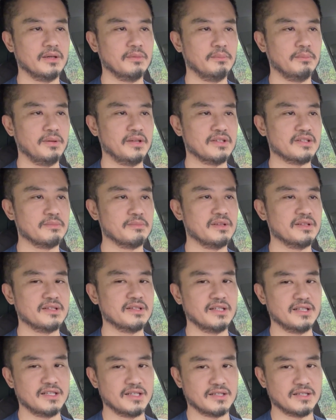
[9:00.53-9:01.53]

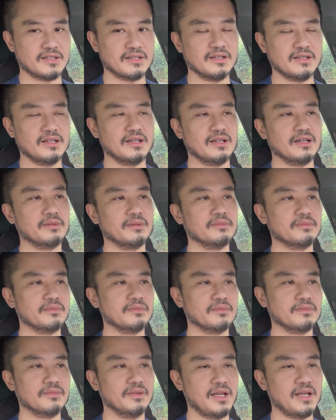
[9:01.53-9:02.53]
pessimistic
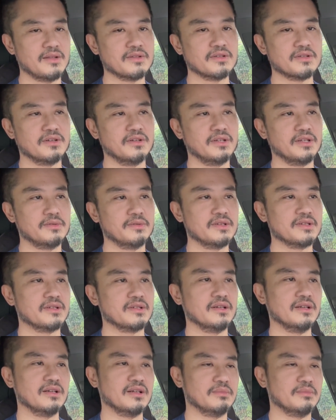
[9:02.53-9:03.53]
answer. They will
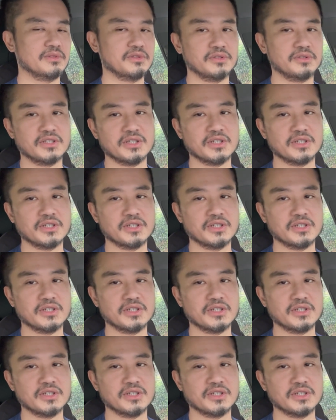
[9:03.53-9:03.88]
say, I'm doing